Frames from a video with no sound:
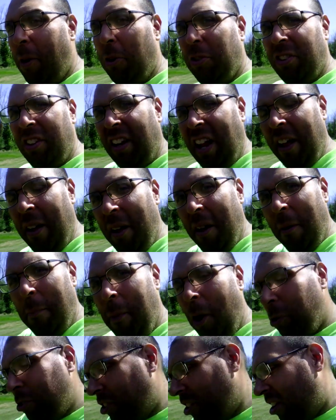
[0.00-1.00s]
most of the,
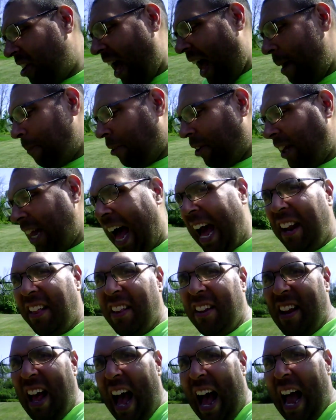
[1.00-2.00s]
most of the time or a
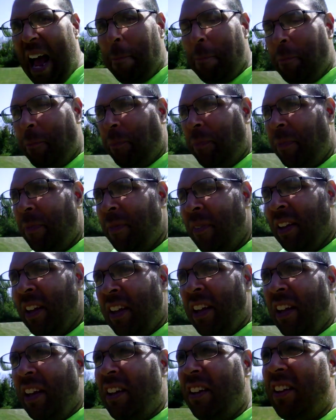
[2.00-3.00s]
lot of the time
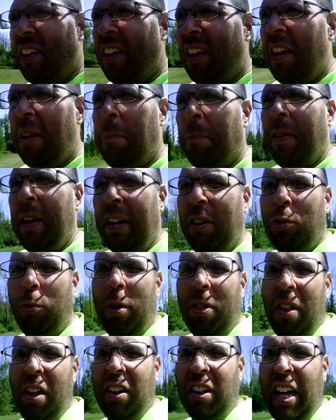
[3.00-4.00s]
keep
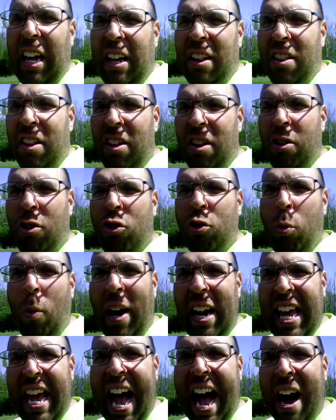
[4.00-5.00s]
things within like the
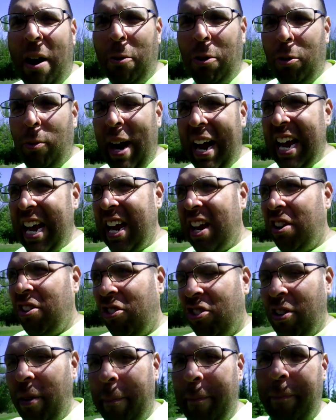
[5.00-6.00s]
20 hour
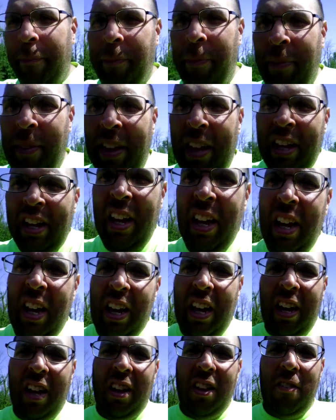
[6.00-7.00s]
range
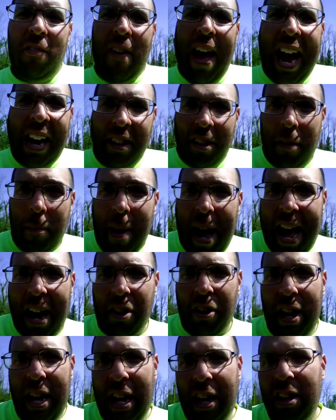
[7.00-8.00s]
fact of the
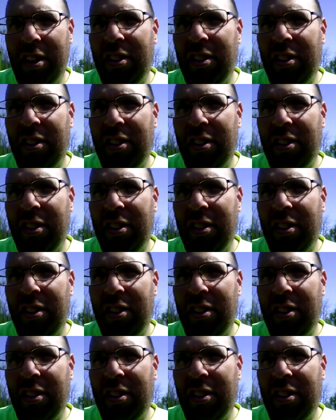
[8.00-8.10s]
matter